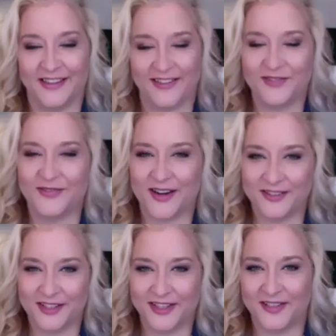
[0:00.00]
you're
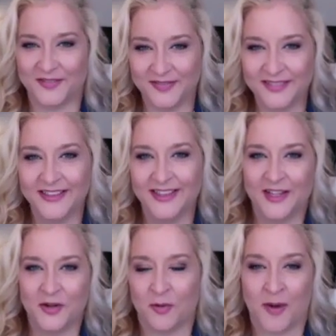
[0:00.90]
welcome.
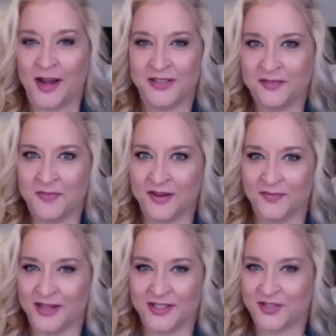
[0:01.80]
You reminded me
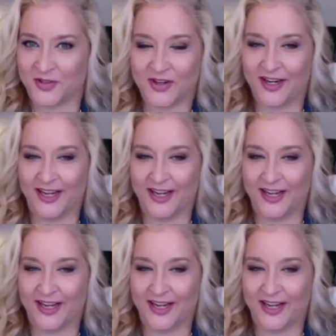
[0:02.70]
of my story.